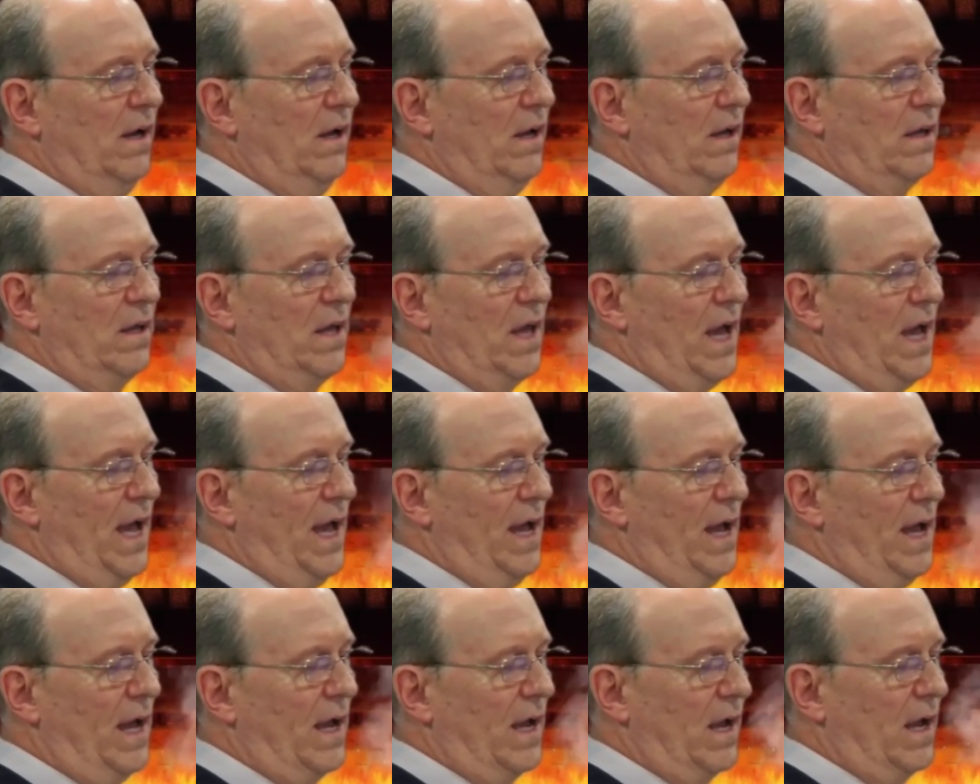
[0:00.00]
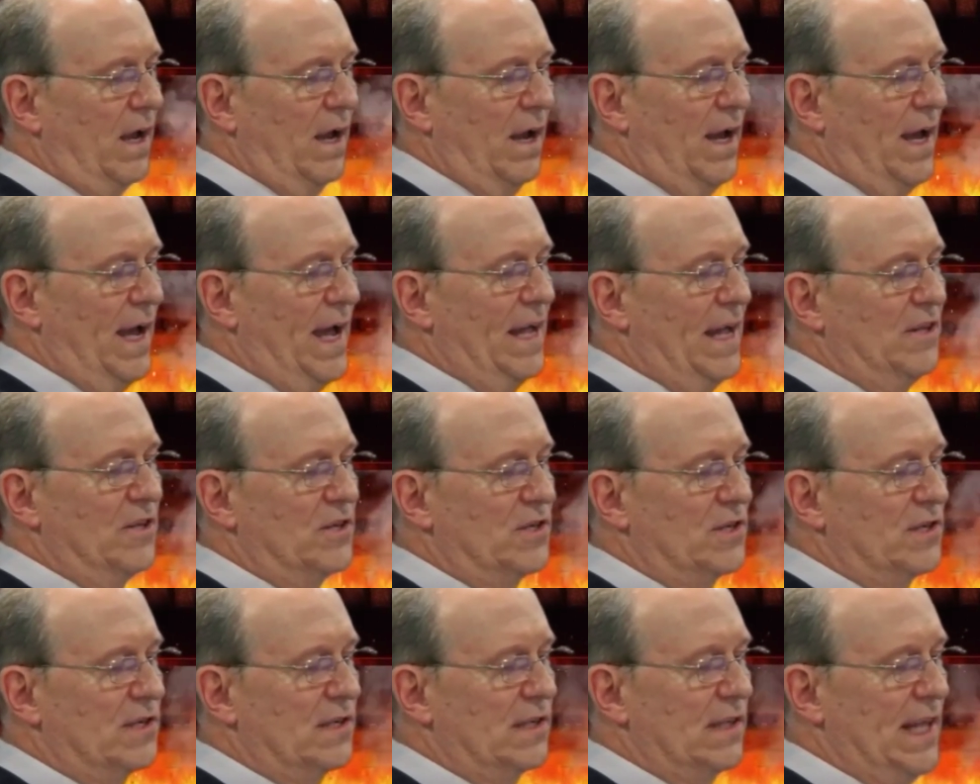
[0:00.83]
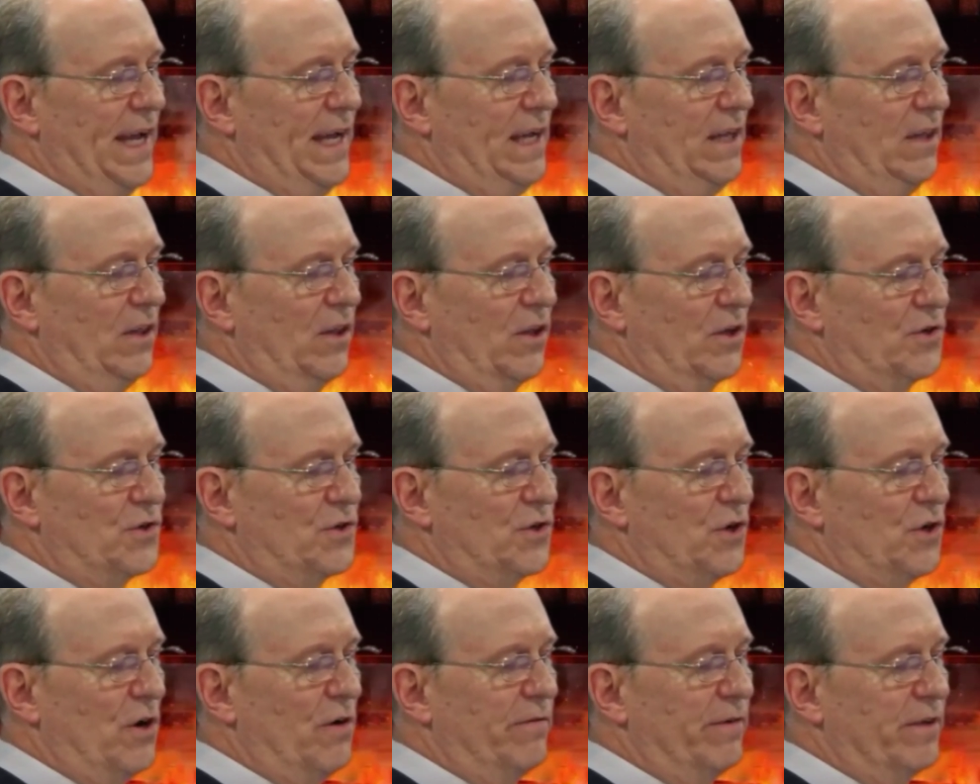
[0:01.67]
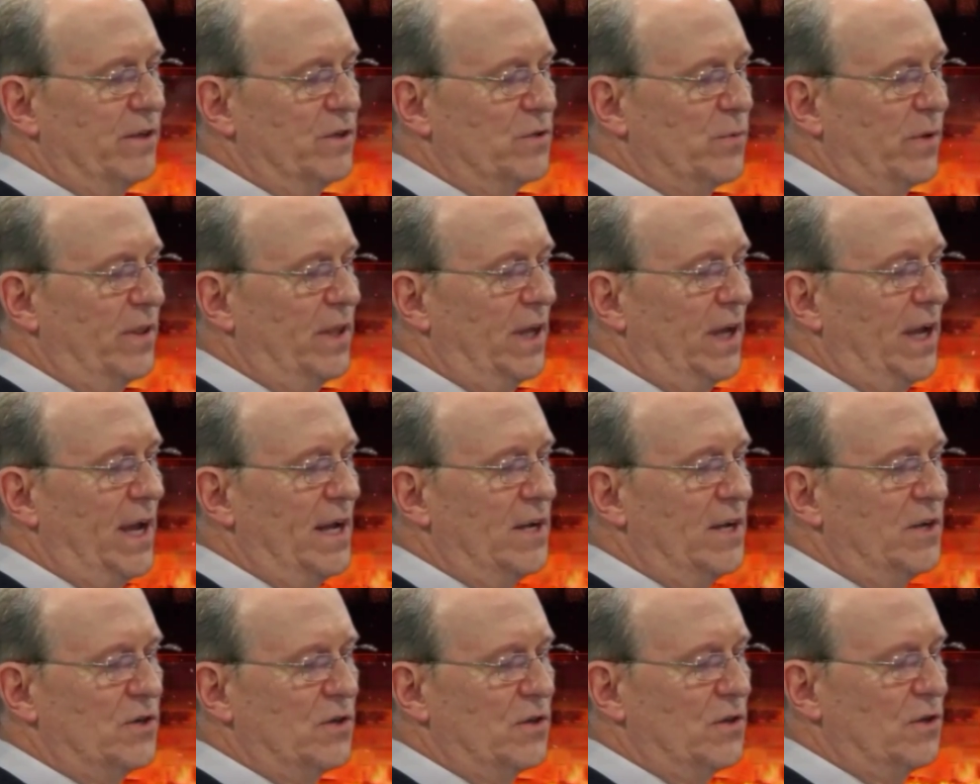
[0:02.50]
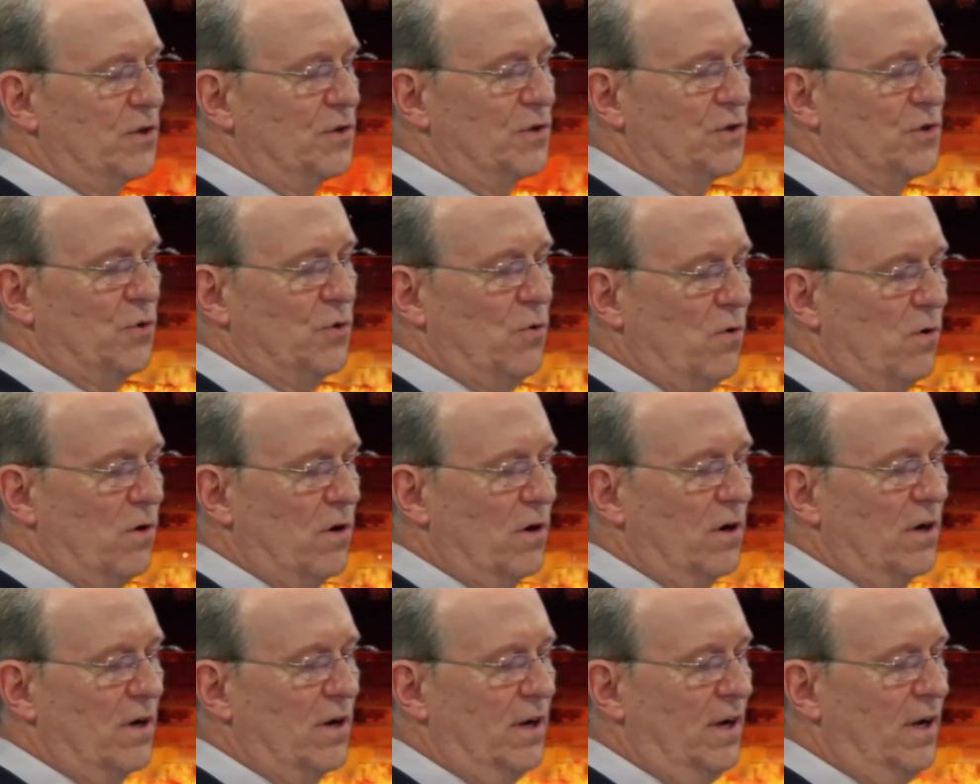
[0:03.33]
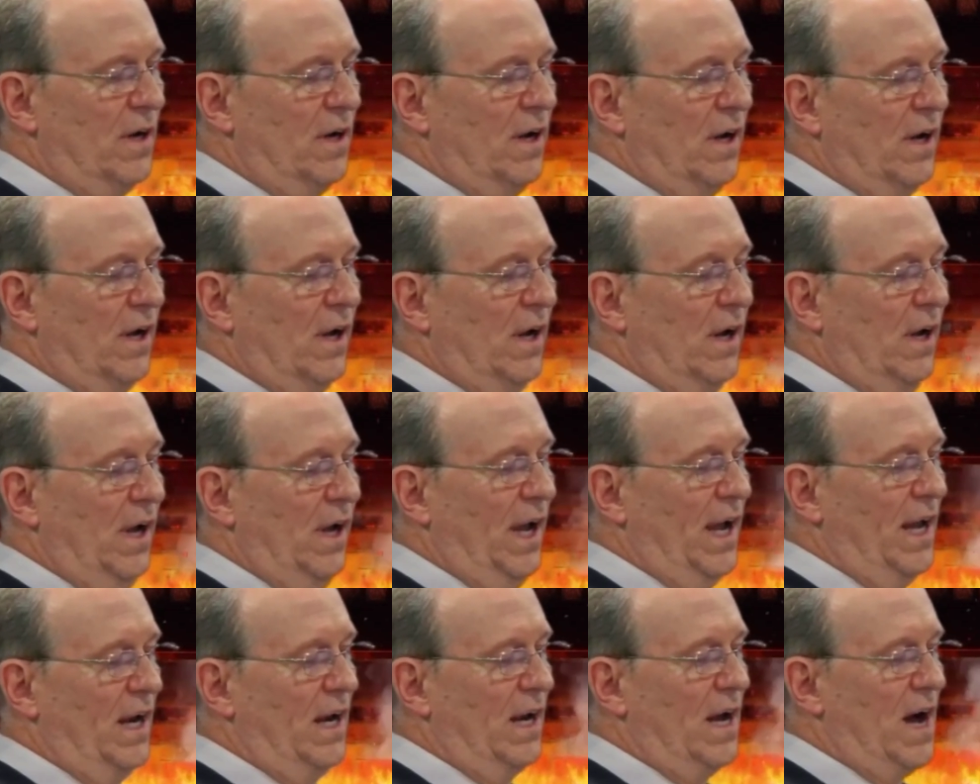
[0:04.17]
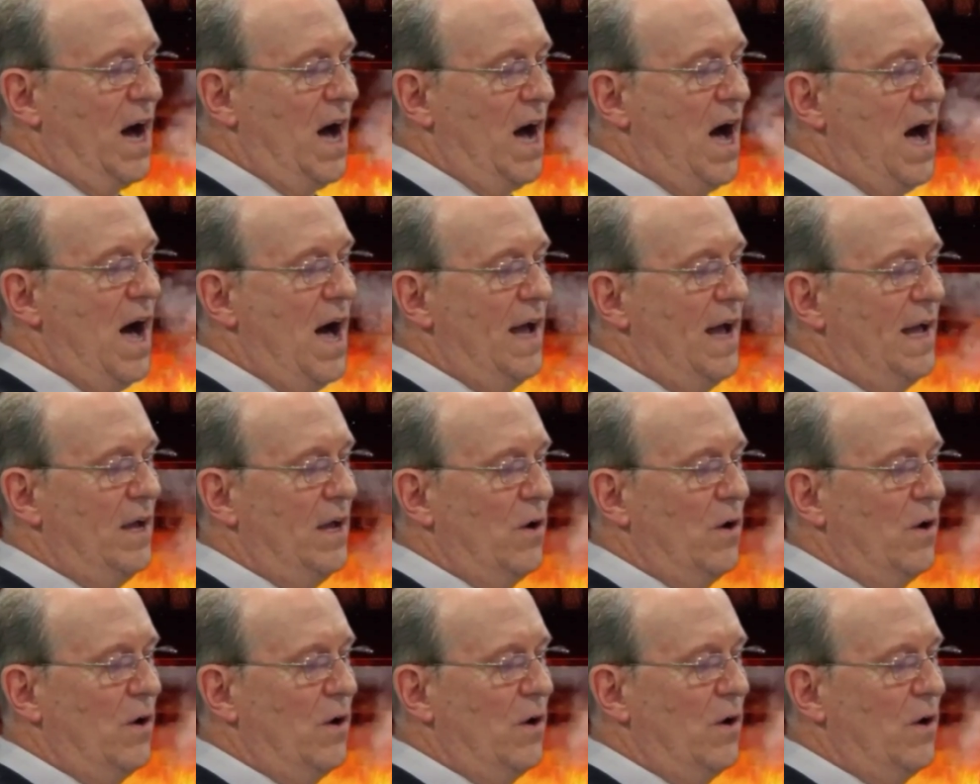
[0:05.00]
Yea, and slain the servants with the edge of the sword, and I